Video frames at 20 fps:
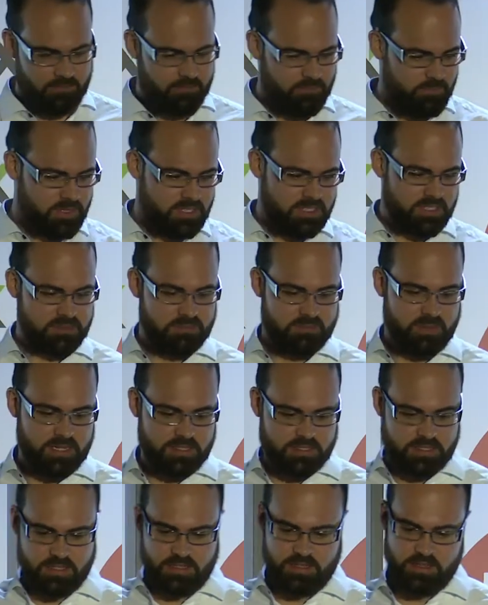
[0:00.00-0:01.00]
which is
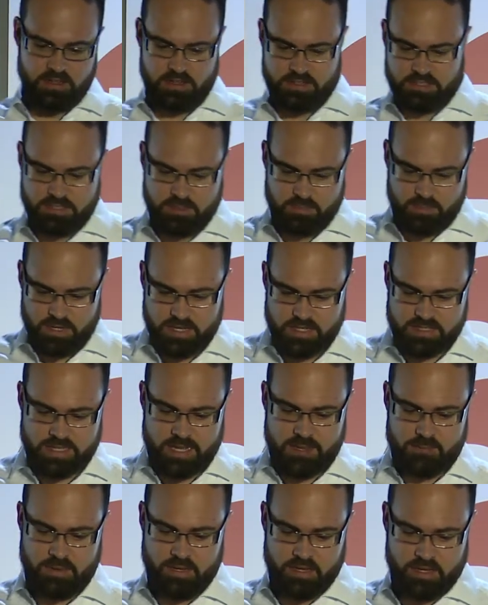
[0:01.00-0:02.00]
basically a simple
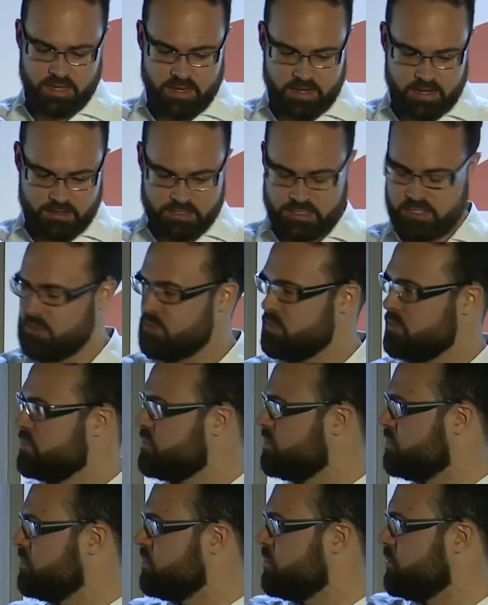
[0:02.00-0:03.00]
example here now. So
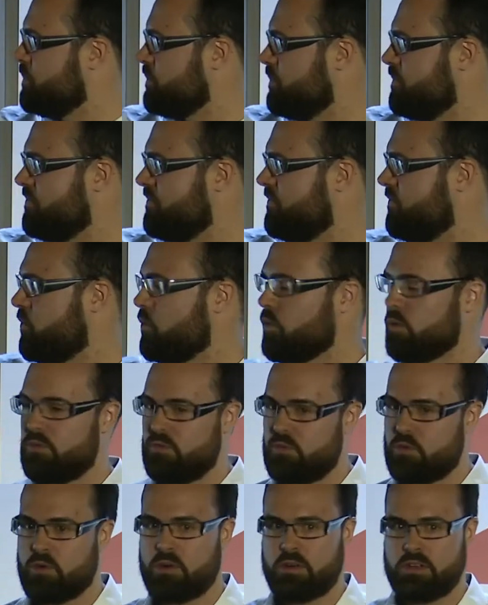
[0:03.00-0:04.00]
for
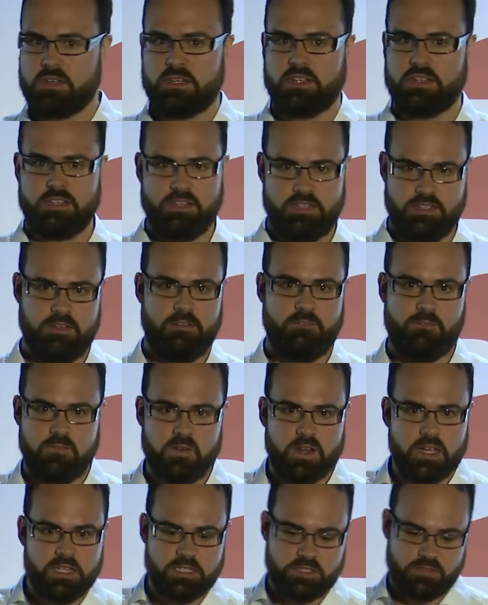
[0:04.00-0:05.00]

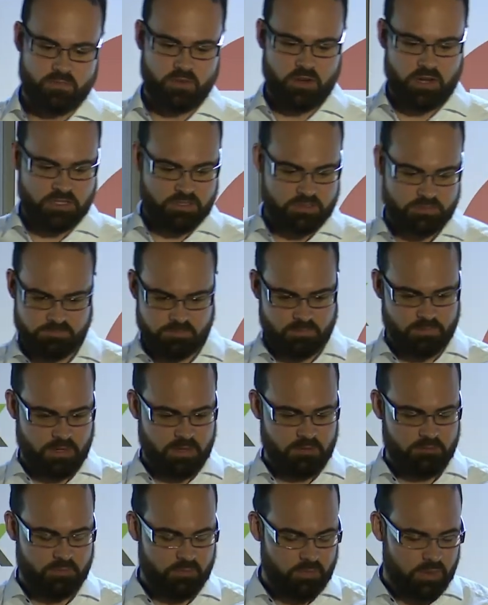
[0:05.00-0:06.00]
fleets for us,
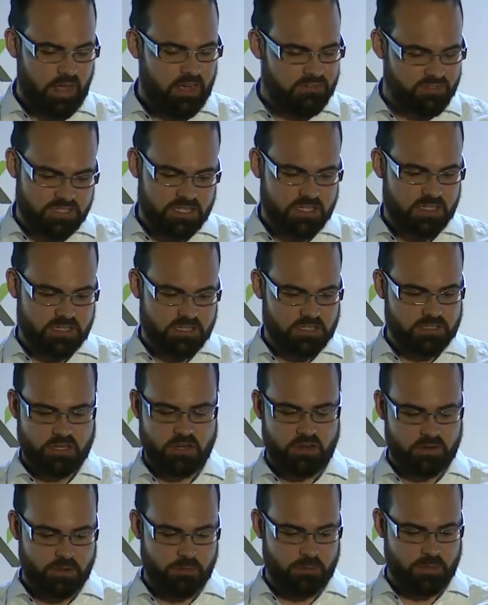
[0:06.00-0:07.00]
we have 6 in
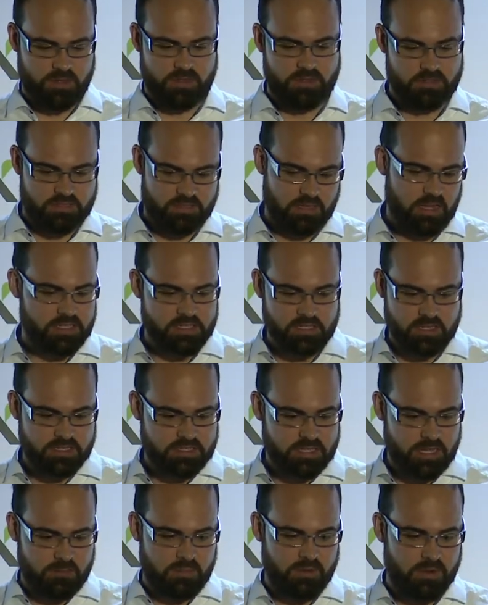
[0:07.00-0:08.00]
total, but as an
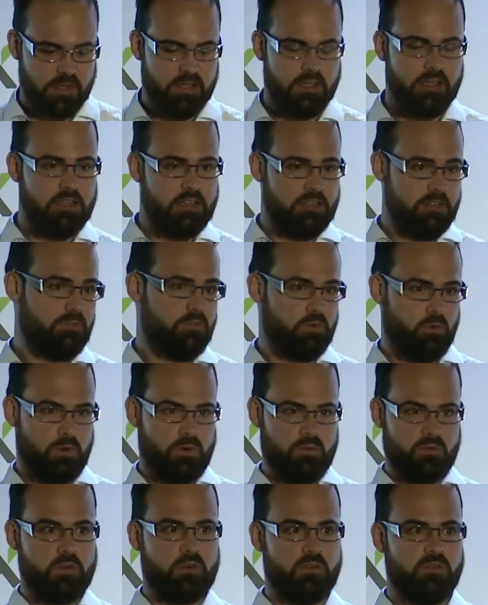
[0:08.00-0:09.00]
example, 4
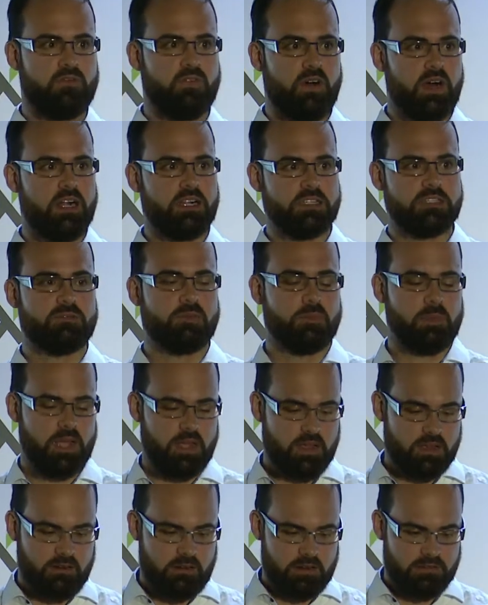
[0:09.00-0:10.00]
files from
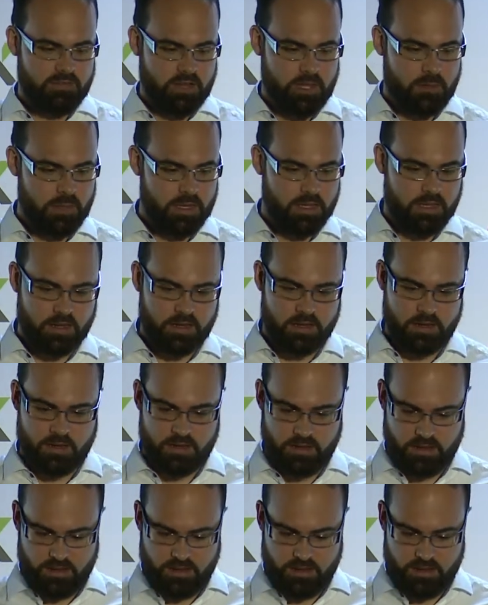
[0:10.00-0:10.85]
aircraft coming in.